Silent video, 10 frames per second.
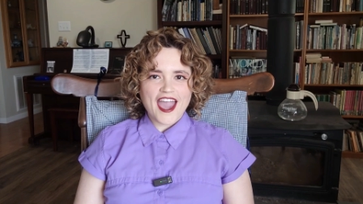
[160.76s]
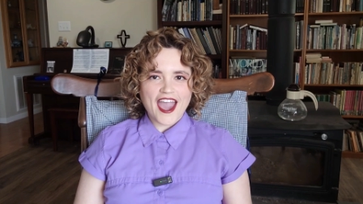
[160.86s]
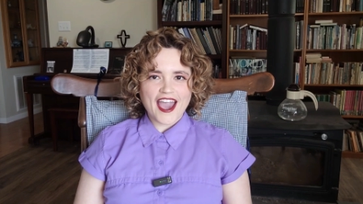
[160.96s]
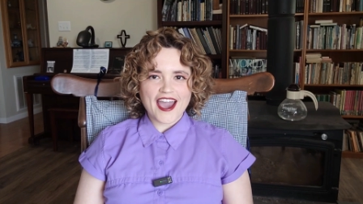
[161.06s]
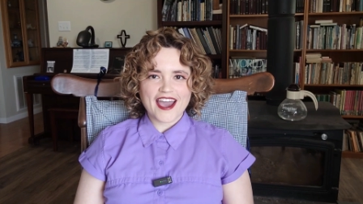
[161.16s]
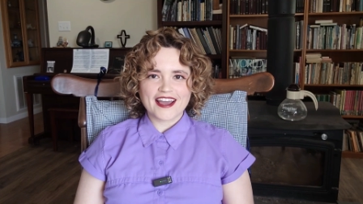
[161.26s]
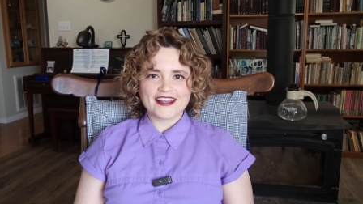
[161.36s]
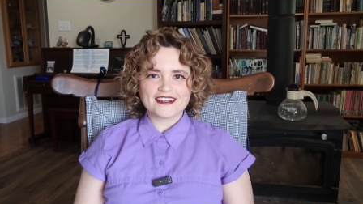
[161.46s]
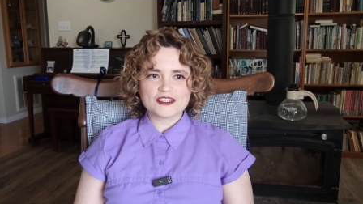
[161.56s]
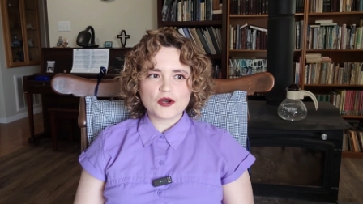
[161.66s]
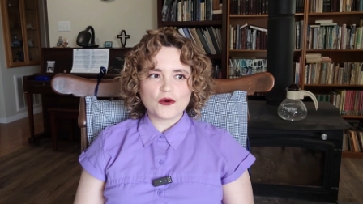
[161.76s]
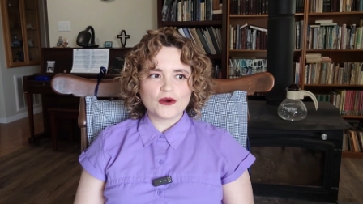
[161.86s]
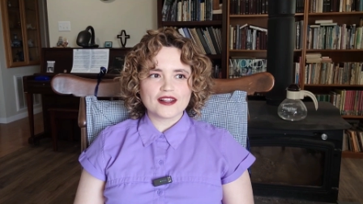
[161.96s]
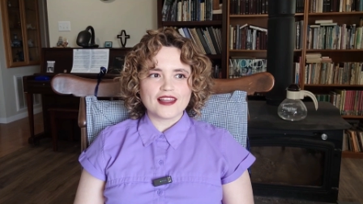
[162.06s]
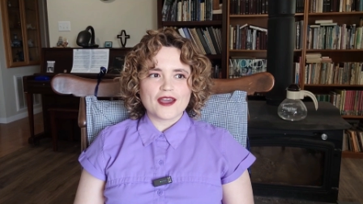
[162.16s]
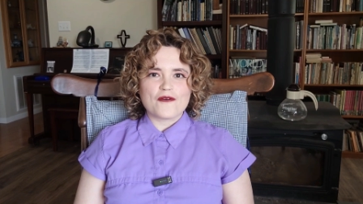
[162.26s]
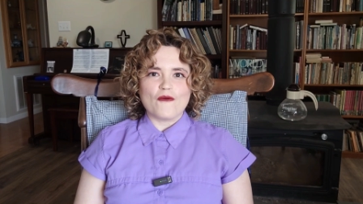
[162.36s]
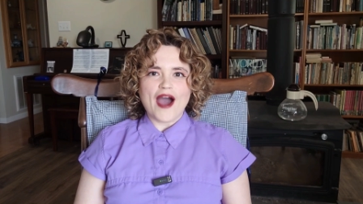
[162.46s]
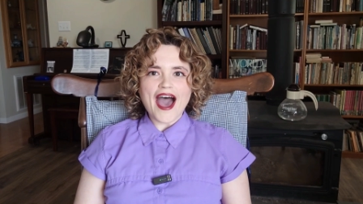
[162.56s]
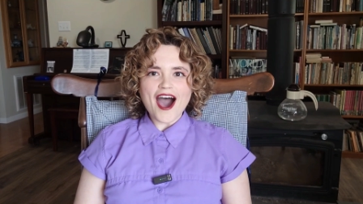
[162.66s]
and we're like
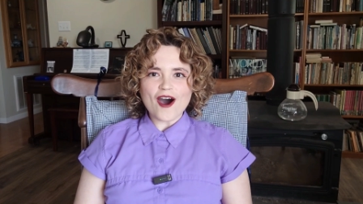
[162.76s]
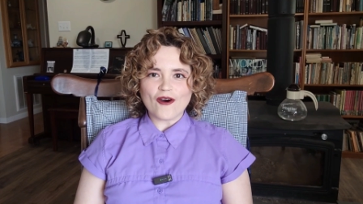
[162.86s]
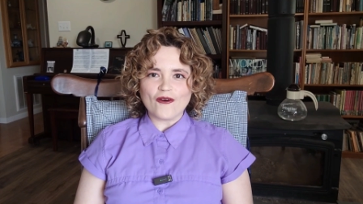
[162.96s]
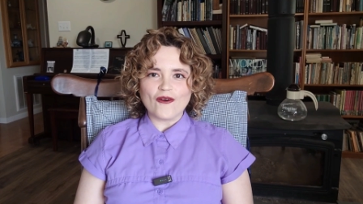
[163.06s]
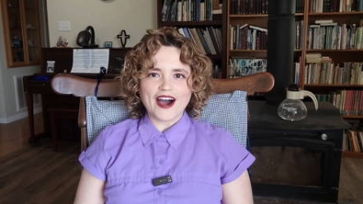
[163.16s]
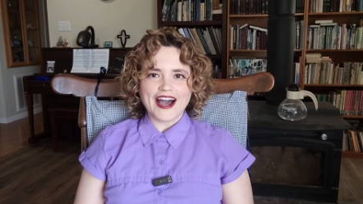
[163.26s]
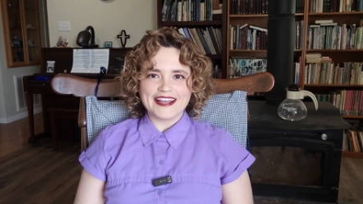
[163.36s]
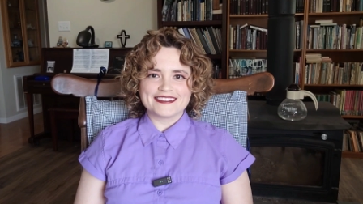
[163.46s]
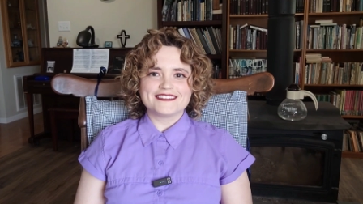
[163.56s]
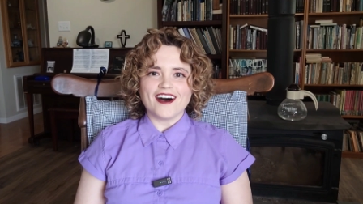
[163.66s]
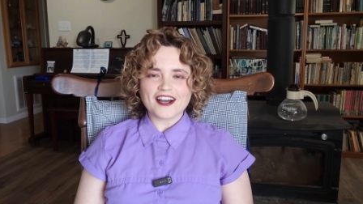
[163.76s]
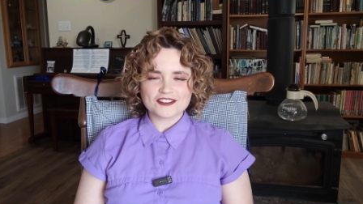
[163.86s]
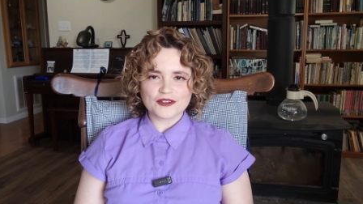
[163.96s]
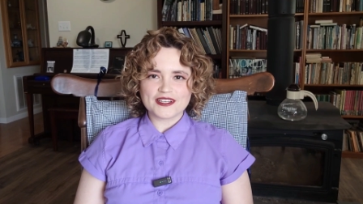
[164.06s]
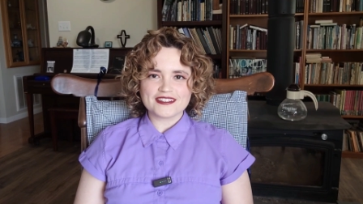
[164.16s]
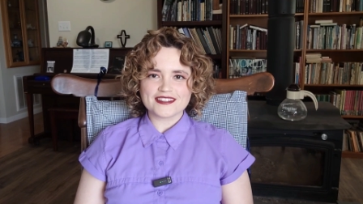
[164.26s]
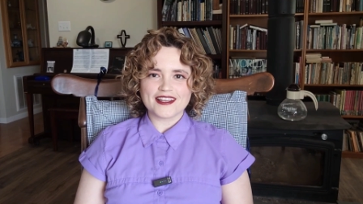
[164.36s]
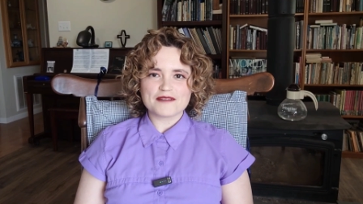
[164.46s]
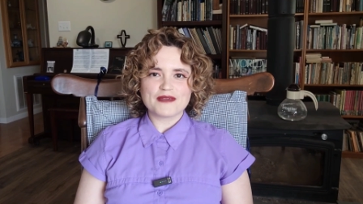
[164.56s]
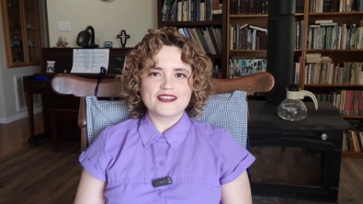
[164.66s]
wow i can talk so
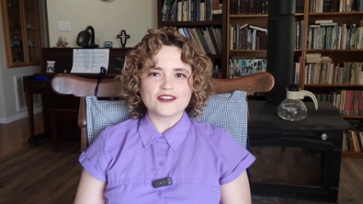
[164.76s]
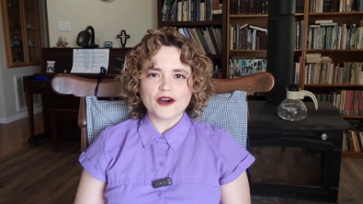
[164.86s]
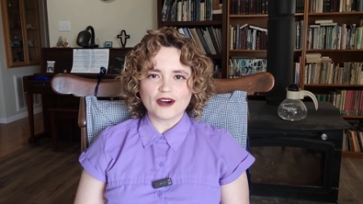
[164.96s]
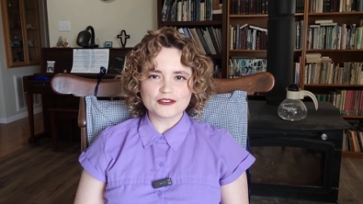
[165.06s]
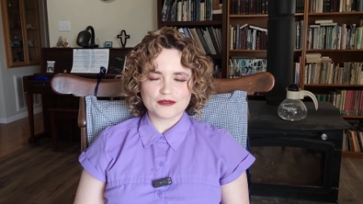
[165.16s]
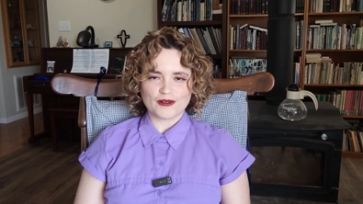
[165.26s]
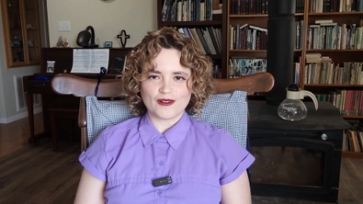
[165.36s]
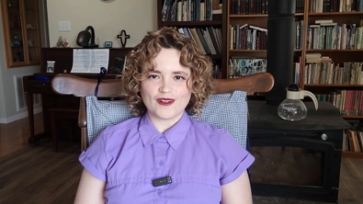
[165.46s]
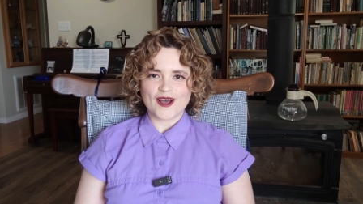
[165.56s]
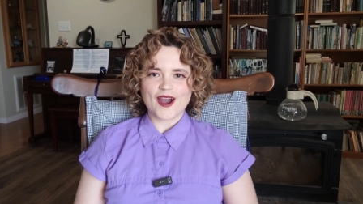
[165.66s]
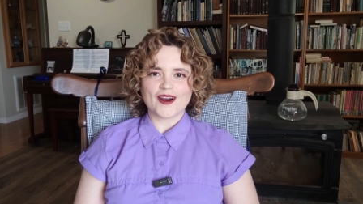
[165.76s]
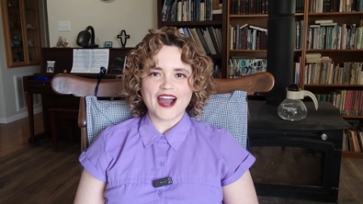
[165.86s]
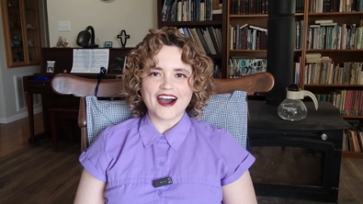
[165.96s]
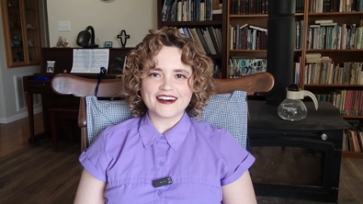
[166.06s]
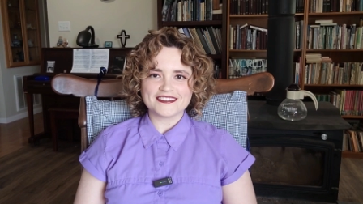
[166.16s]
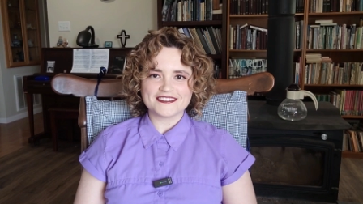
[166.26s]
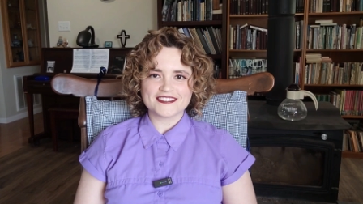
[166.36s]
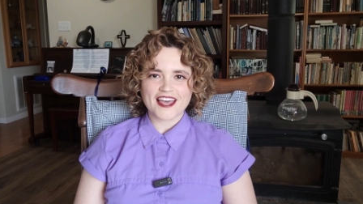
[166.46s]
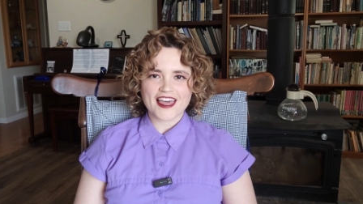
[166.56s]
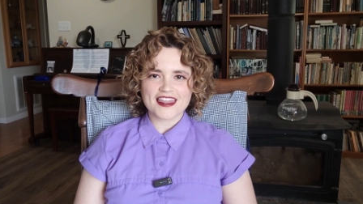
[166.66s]
easily be so comfortable
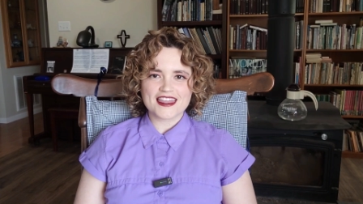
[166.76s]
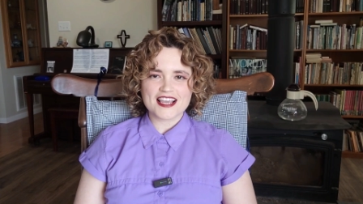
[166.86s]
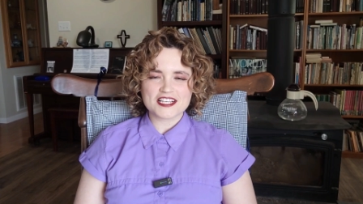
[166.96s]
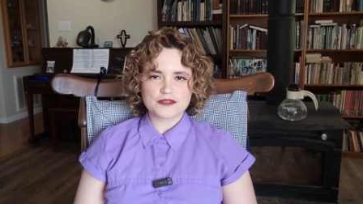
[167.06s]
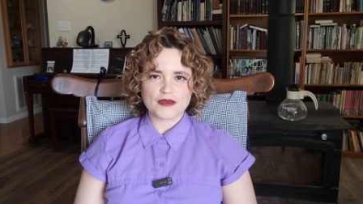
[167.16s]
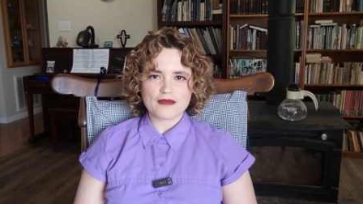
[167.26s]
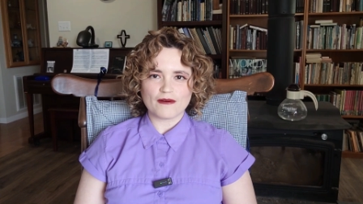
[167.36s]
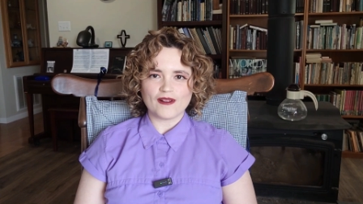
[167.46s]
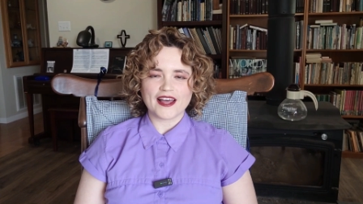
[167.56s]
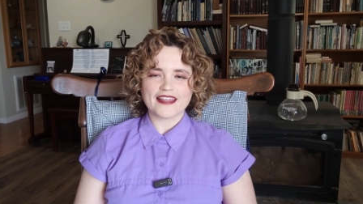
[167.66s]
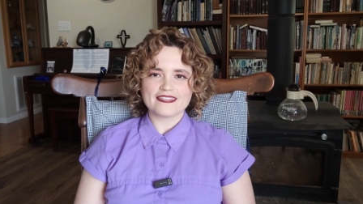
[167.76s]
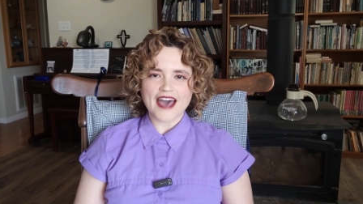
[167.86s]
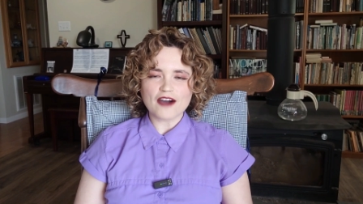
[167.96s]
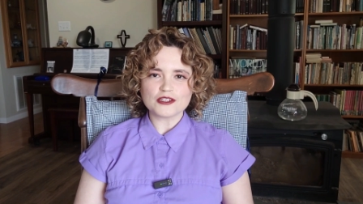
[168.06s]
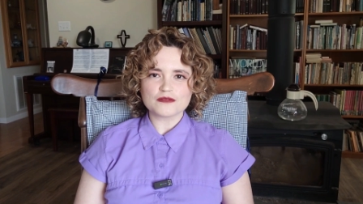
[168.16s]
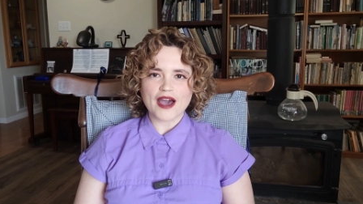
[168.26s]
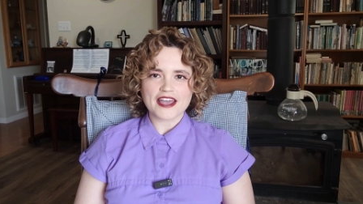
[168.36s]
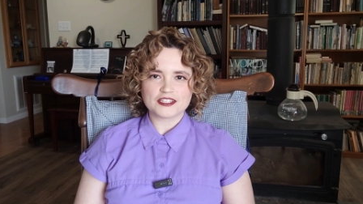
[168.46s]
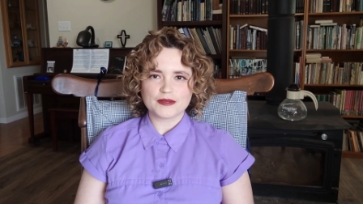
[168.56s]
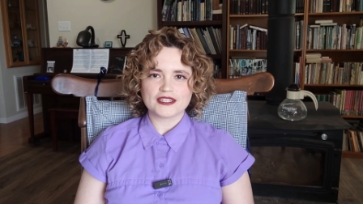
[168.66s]
around these people and that was my
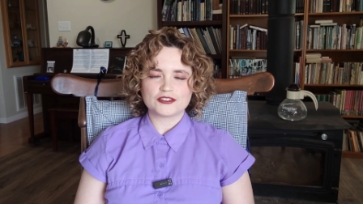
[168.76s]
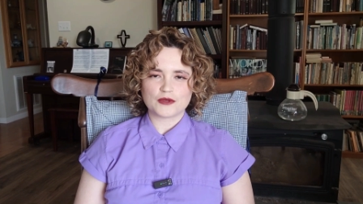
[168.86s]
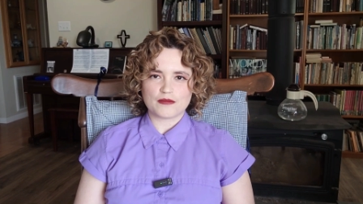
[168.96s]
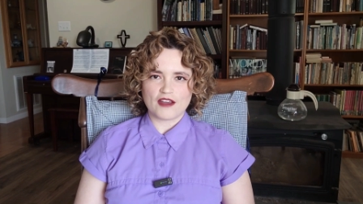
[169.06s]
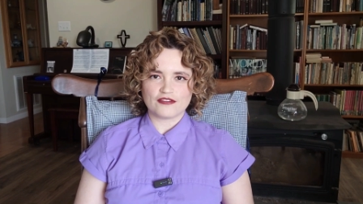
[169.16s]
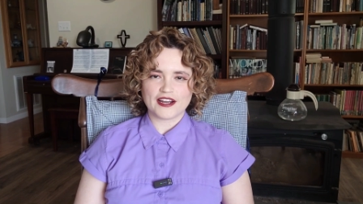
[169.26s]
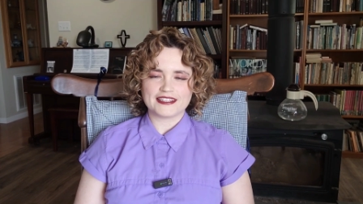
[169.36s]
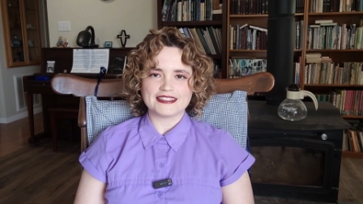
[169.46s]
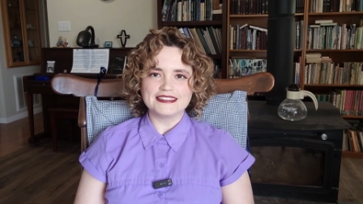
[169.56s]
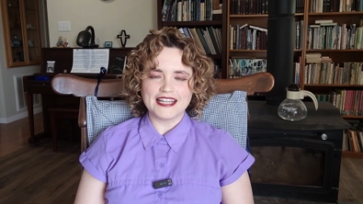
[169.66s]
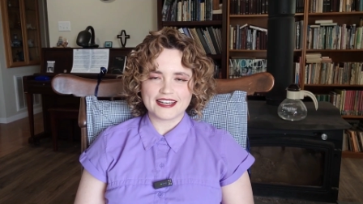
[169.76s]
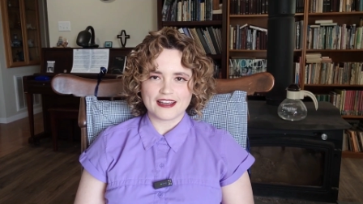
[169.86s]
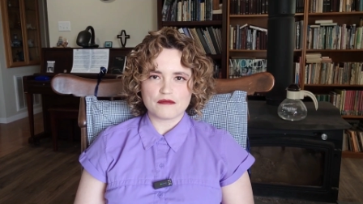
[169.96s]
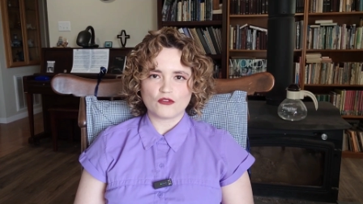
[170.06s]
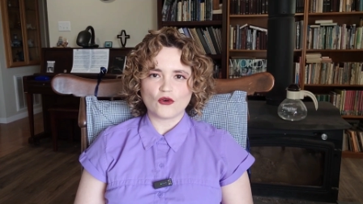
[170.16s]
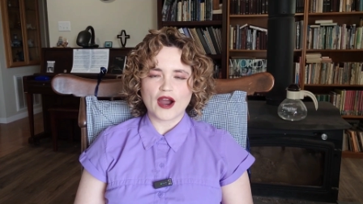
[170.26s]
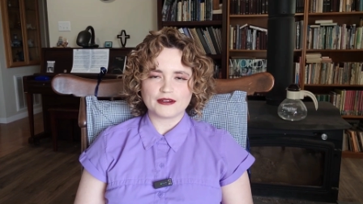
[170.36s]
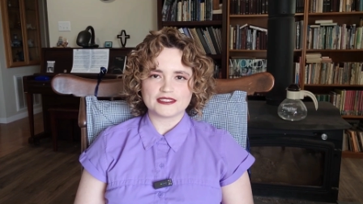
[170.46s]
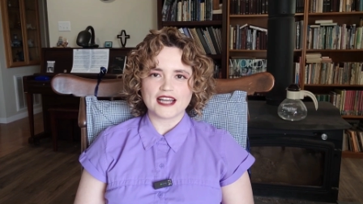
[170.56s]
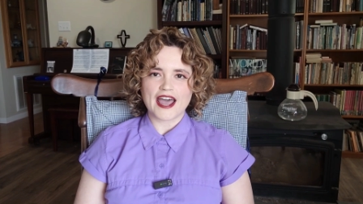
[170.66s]
experience with my friend lena before i
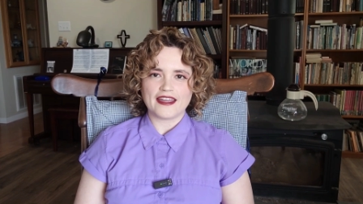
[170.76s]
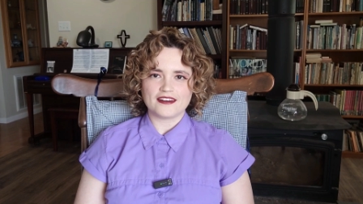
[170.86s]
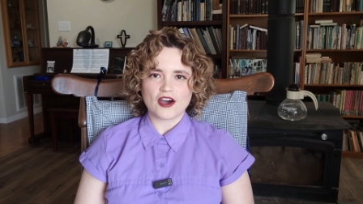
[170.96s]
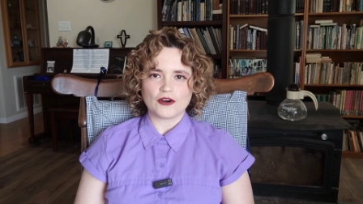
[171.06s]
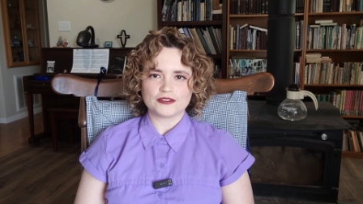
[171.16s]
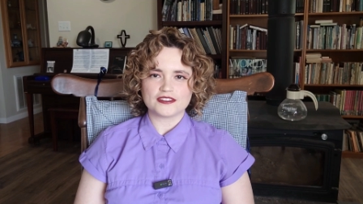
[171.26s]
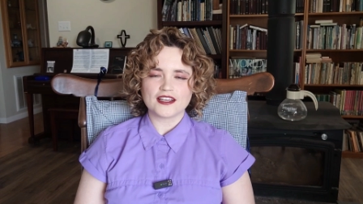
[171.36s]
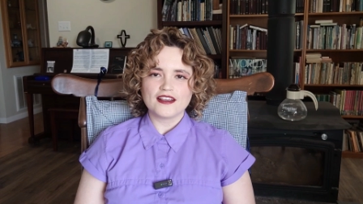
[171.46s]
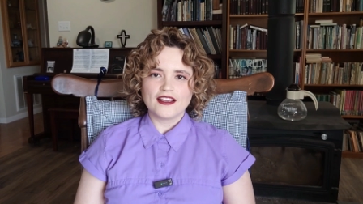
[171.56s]
was diagnosed